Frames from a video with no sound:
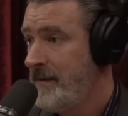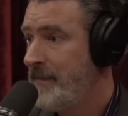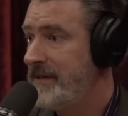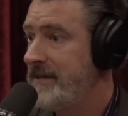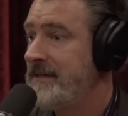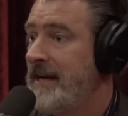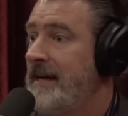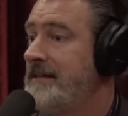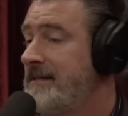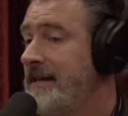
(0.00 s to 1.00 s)
but
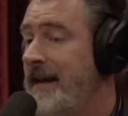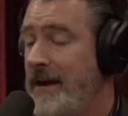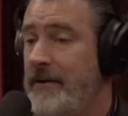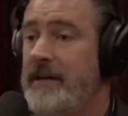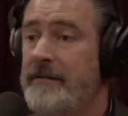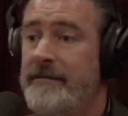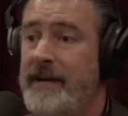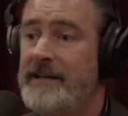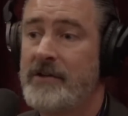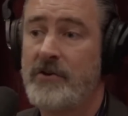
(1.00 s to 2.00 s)
decides to carry the
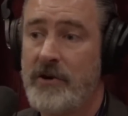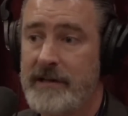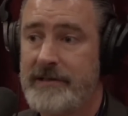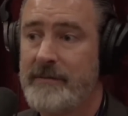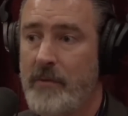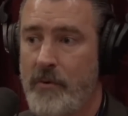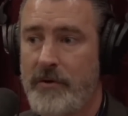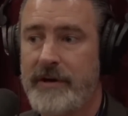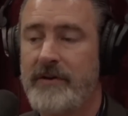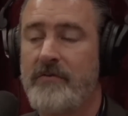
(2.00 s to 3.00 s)
fight across the
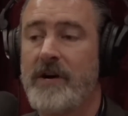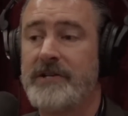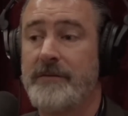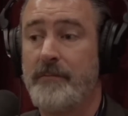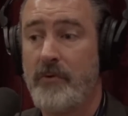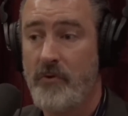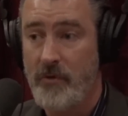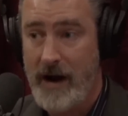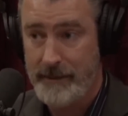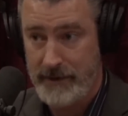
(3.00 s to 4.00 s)
border into Russia
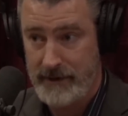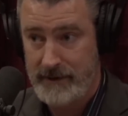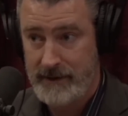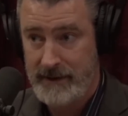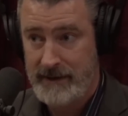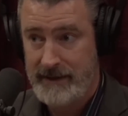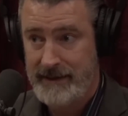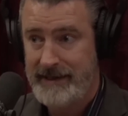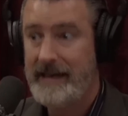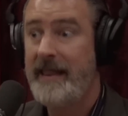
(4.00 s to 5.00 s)
proper.
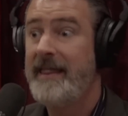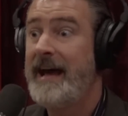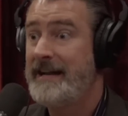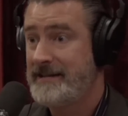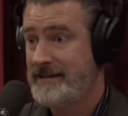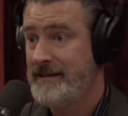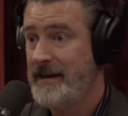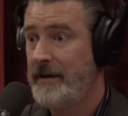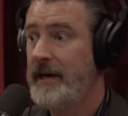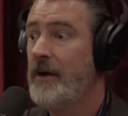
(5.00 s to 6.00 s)
In that
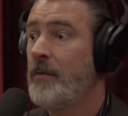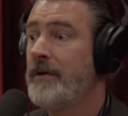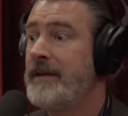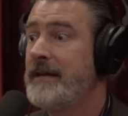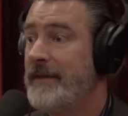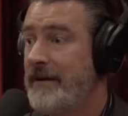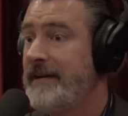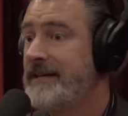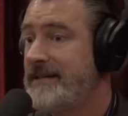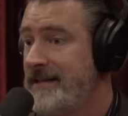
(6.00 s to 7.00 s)
scenario, where the
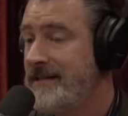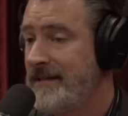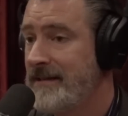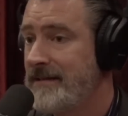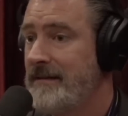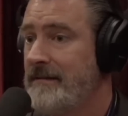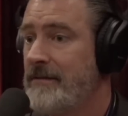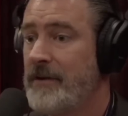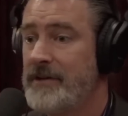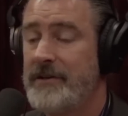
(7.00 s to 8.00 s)
very existence of
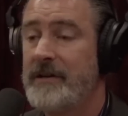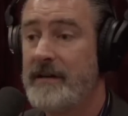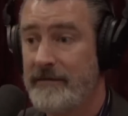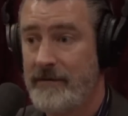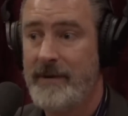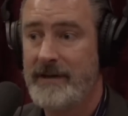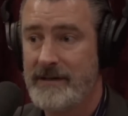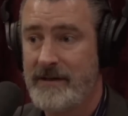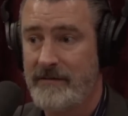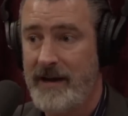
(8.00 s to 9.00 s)
the Russian government
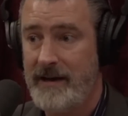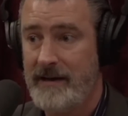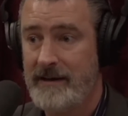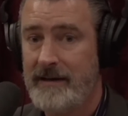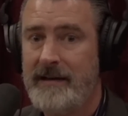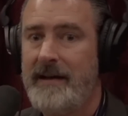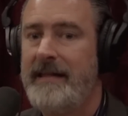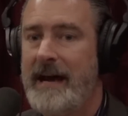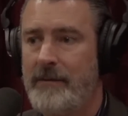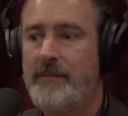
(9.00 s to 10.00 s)
is threatened,
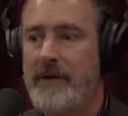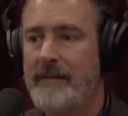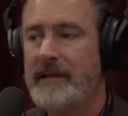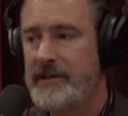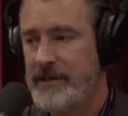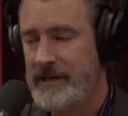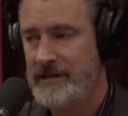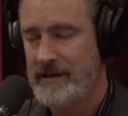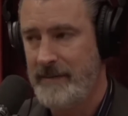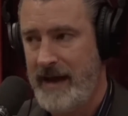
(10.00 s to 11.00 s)
that would probably
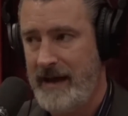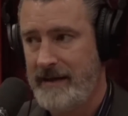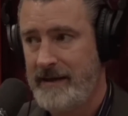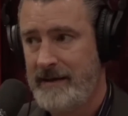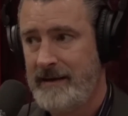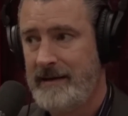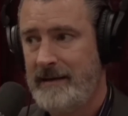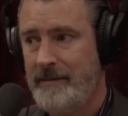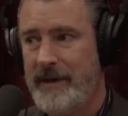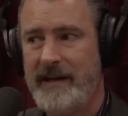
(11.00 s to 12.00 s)
change the math.
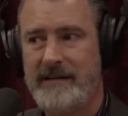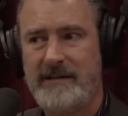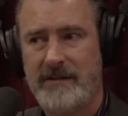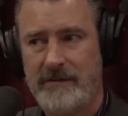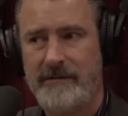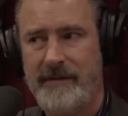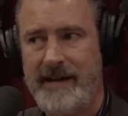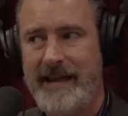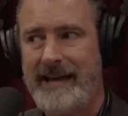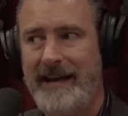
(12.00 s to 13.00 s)
But I don't
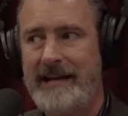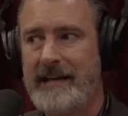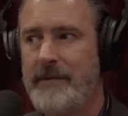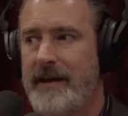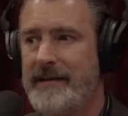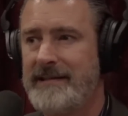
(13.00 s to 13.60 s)
find that likely without a